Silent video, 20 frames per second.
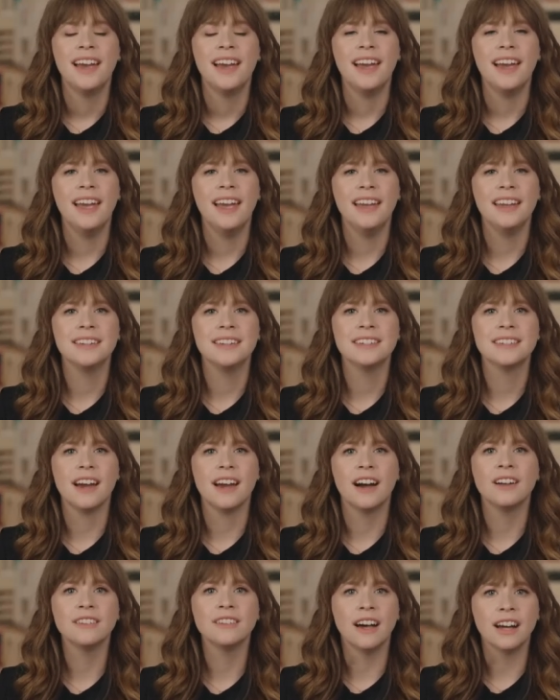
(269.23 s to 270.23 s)
And
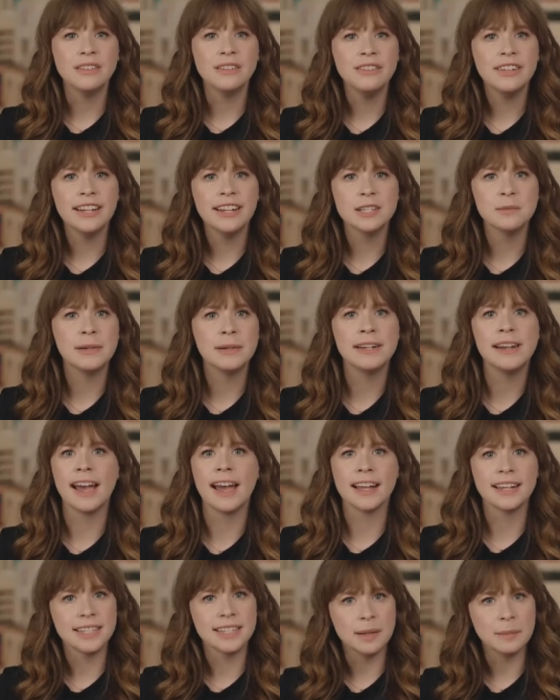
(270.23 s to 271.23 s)
a lot of it has been
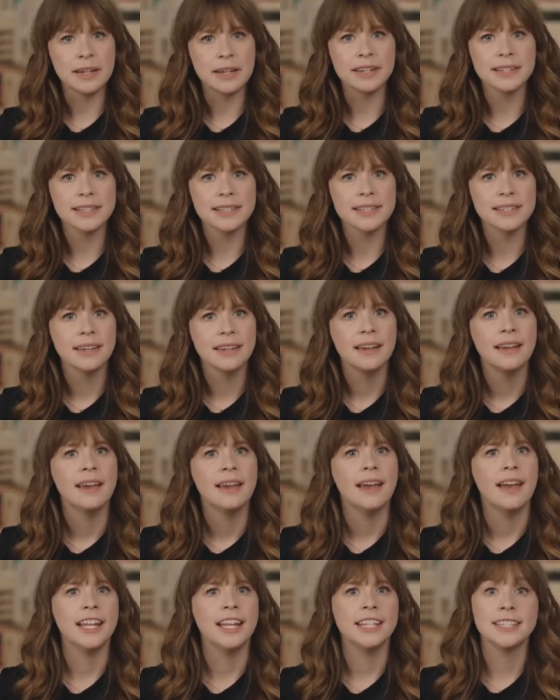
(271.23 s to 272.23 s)
academics
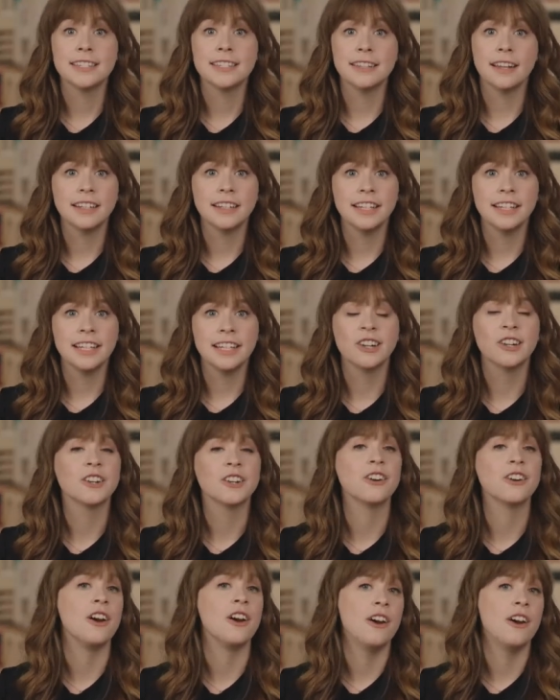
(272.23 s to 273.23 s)
and studying on
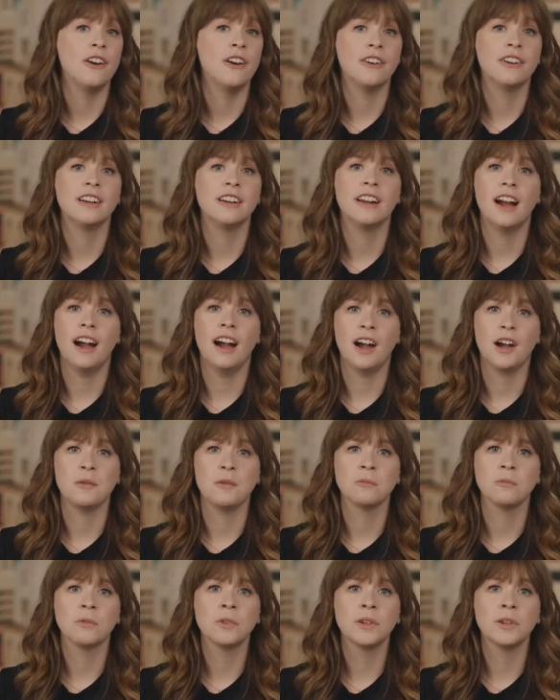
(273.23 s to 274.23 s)
our own,
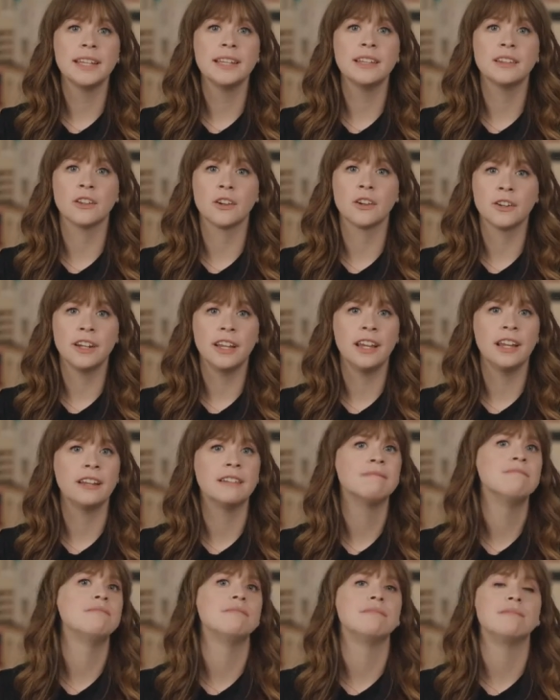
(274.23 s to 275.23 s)
um, really
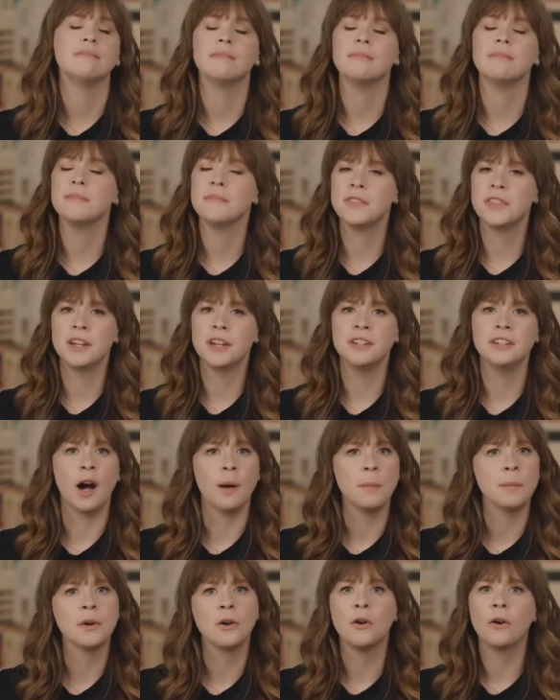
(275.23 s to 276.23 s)
learning the
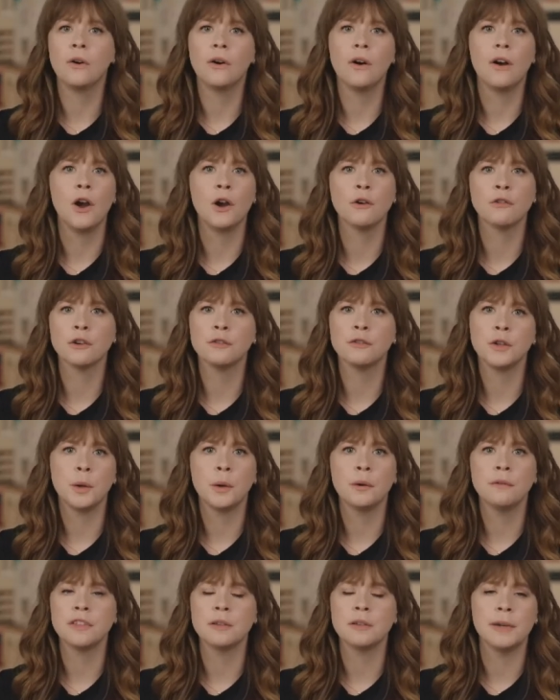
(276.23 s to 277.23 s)
nominal
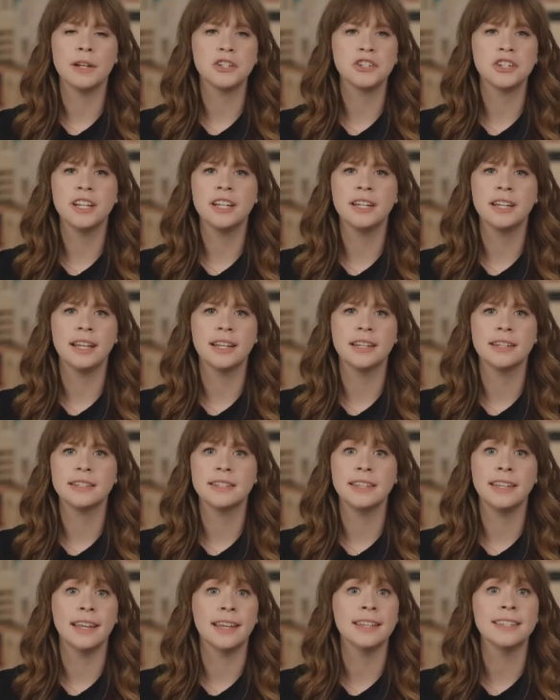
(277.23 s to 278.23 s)
overview of the mission and
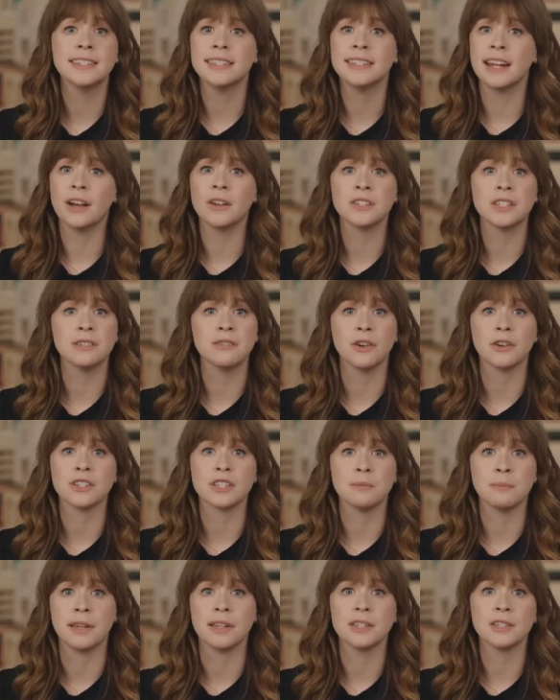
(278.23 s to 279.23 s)
the ins and outs of our
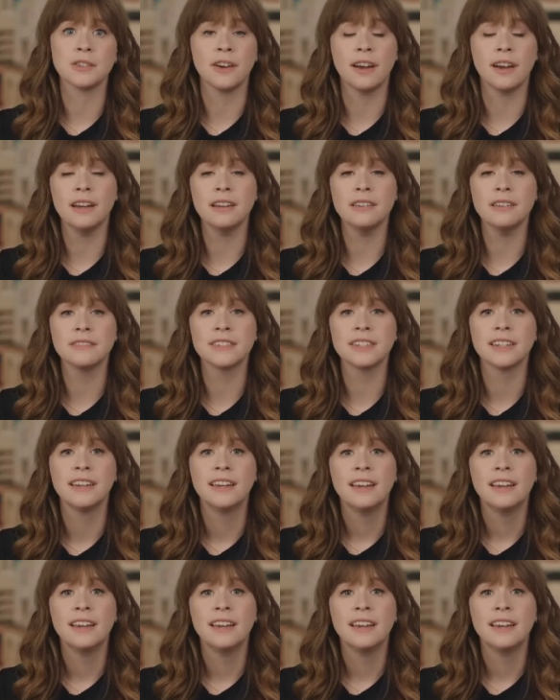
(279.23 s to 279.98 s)
spacecraft.